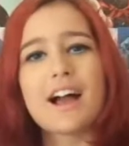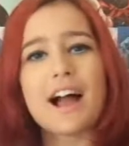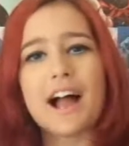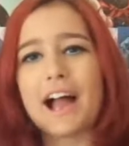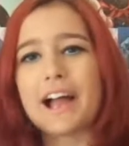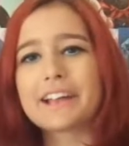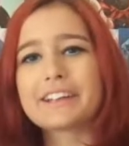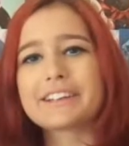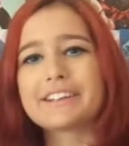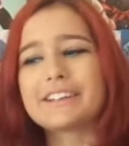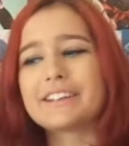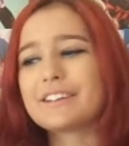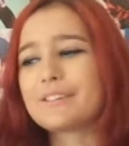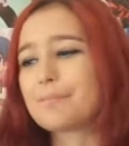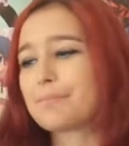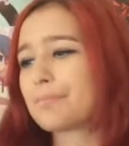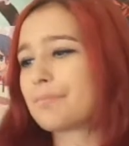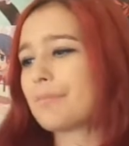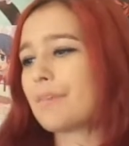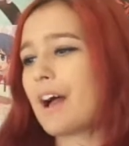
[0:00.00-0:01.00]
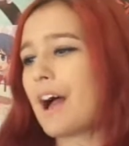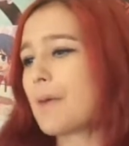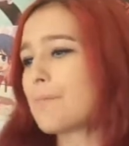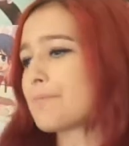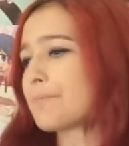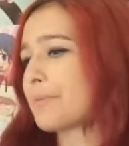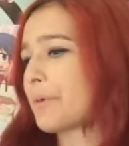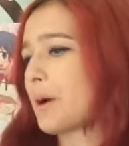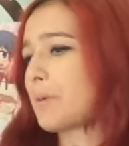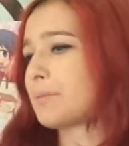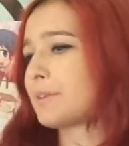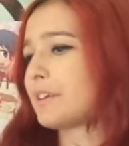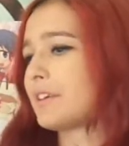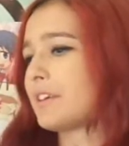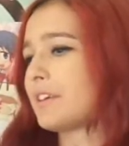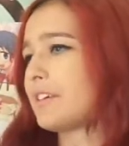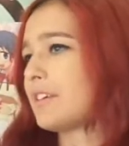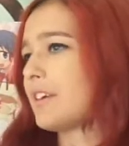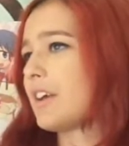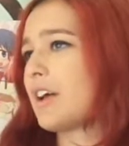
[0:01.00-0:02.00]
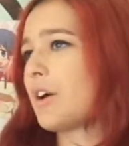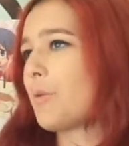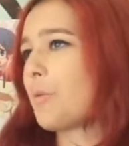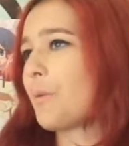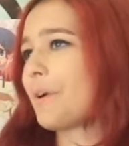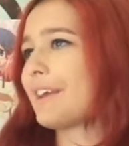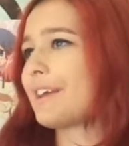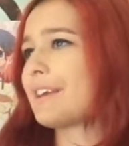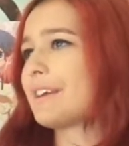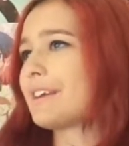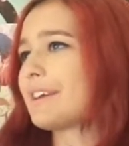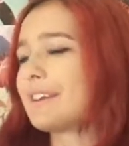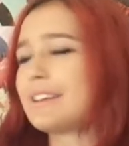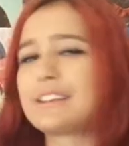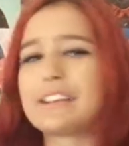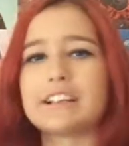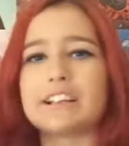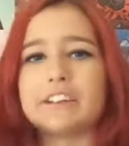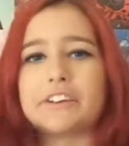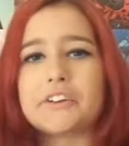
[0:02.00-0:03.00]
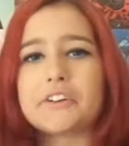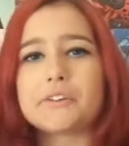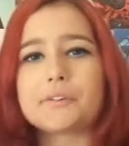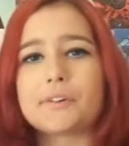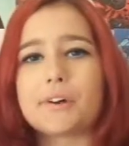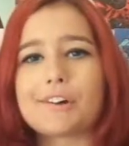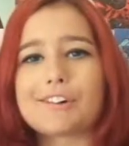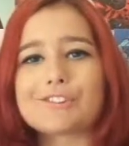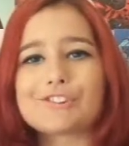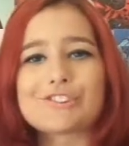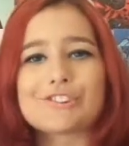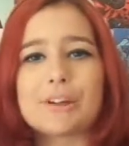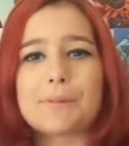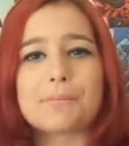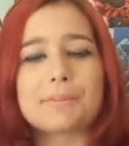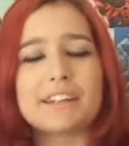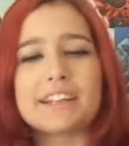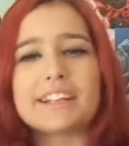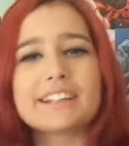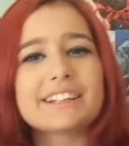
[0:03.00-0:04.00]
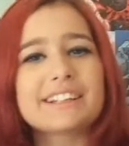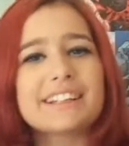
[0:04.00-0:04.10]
I, I'm probably a wig dealer or something.